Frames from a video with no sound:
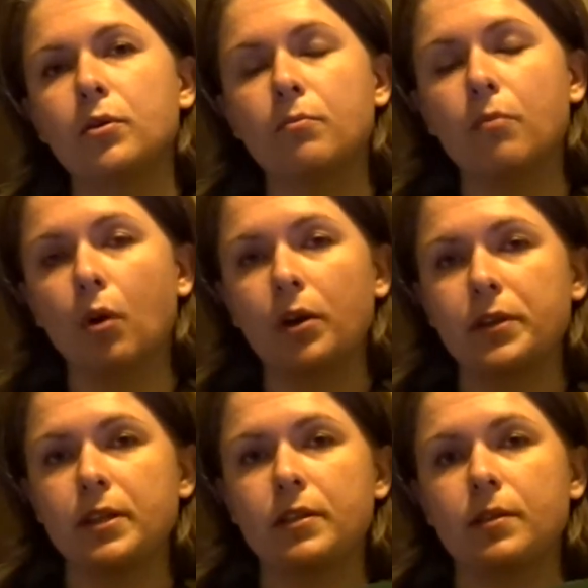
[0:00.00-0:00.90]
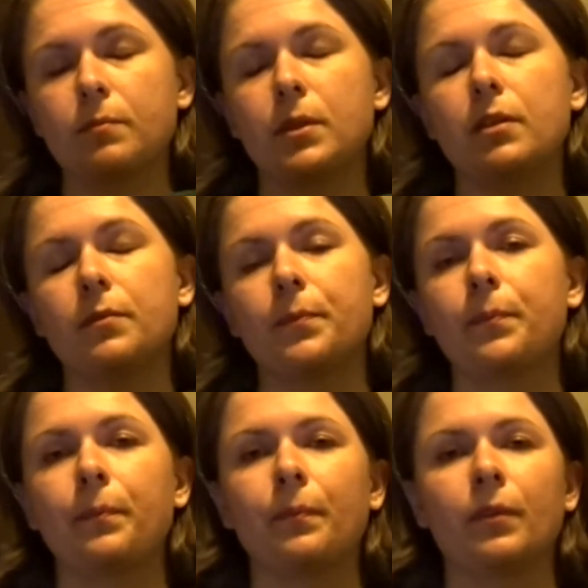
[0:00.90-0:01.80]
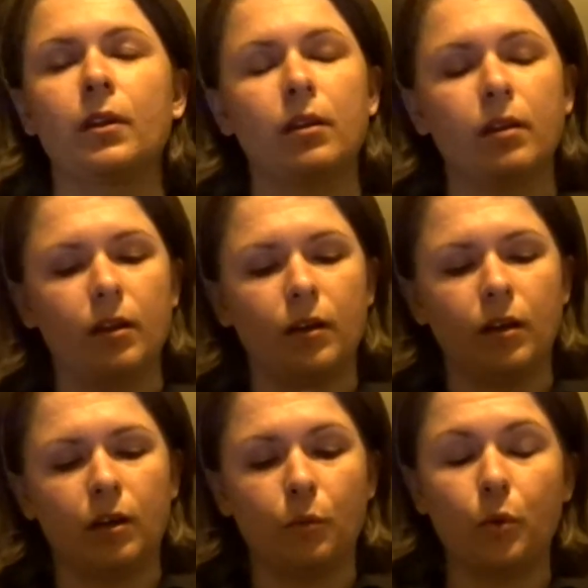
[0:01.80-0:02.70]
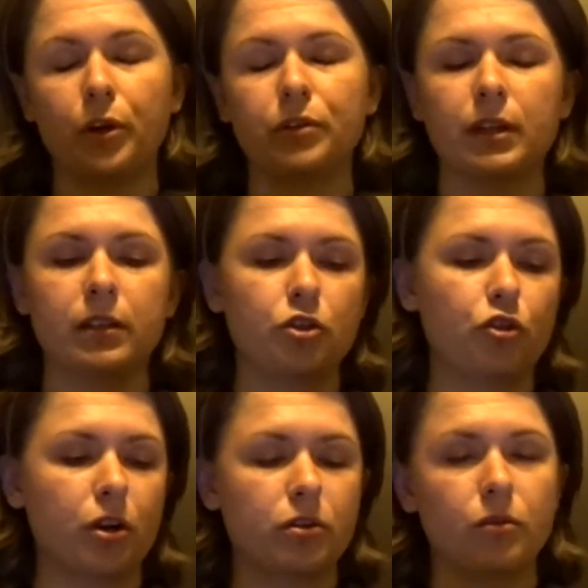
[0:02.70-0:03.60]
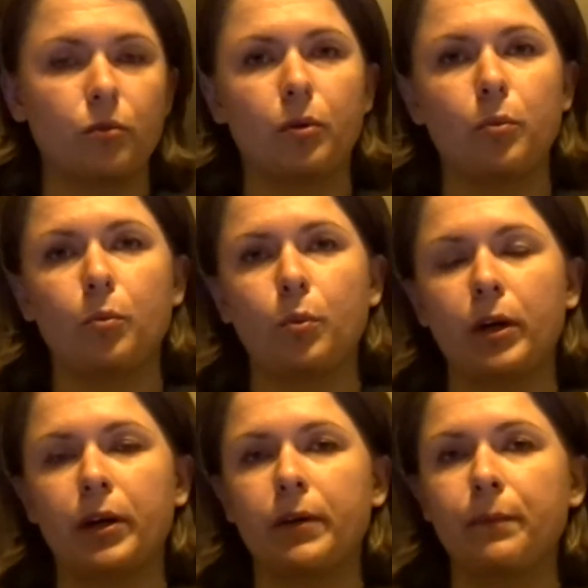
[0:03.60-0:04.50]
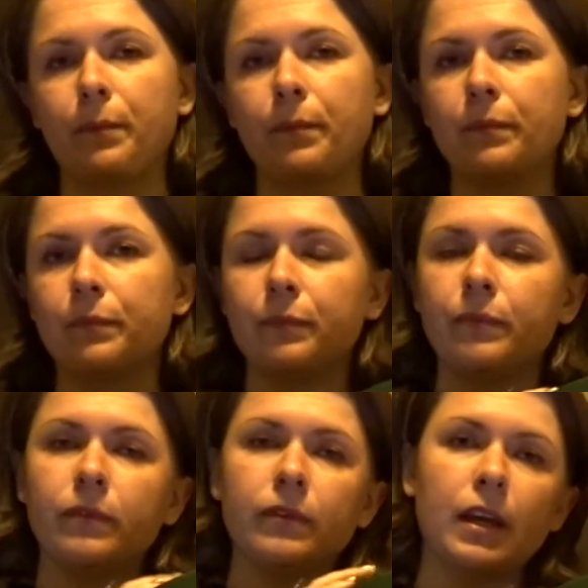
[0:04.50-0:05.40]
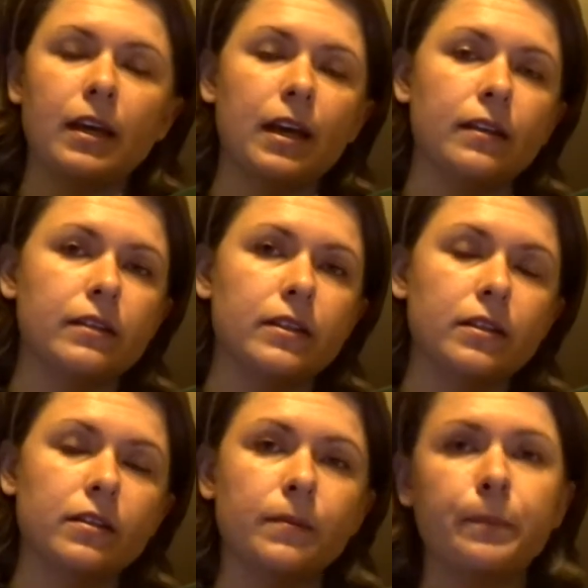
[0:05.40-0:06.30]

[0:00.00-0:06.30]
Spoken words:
who brought this to me worked at a drugstore where they had this,